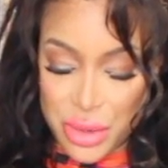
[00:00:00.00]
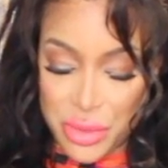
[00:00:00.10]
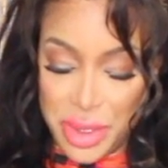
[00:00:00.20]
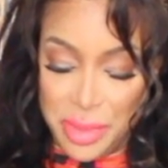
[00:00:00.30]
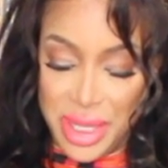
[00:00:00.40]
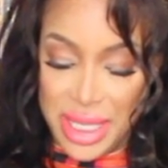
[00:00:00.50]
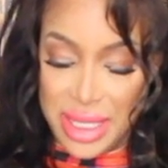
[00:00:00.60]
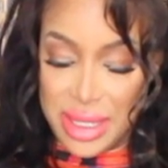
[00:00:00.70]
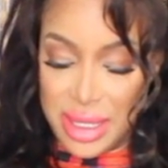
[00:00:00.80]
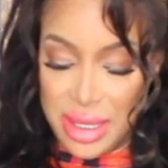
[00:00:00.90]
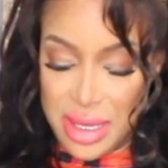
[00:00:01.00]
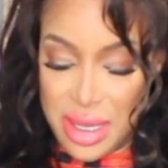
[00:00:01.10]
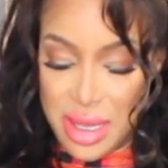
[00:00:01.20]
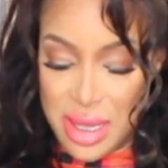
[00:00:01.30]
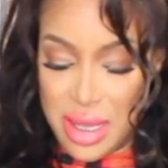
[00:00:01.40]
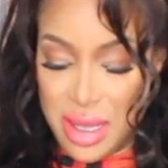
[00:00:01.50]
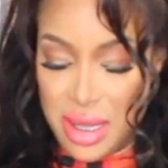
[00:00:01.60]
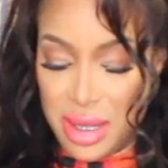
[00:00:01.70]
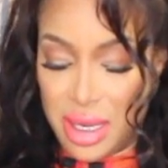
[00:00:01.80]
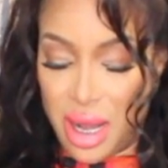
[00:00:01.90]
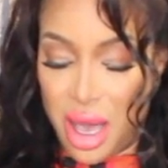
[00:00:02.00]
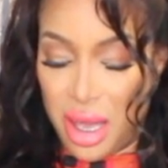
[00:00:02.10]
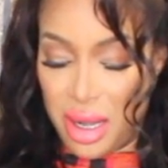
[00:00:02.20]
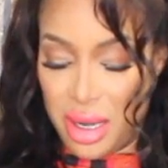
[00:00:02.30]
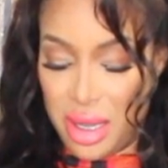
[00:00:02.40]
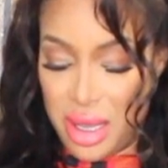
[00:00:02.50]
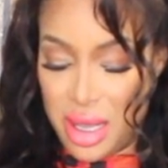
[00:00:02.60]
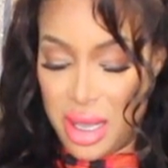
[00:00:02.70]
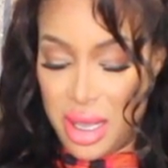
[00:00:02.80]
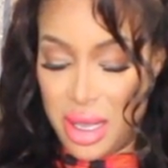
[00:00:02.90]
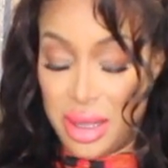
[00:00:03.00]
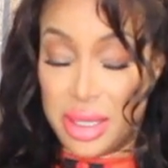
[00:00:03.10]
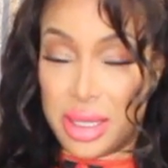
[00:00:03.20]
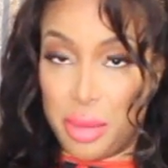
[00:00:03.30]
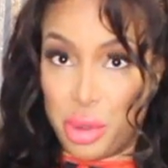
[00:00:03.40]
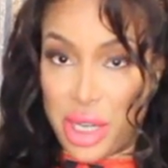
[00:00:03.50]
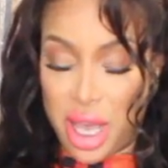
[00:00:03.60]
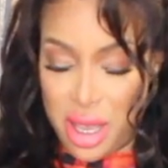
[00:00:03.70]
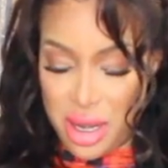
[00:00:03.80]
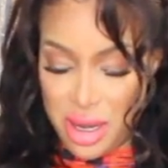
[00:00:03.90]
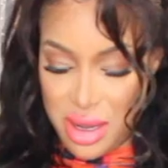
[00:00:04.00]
repeat the knot, the double knot.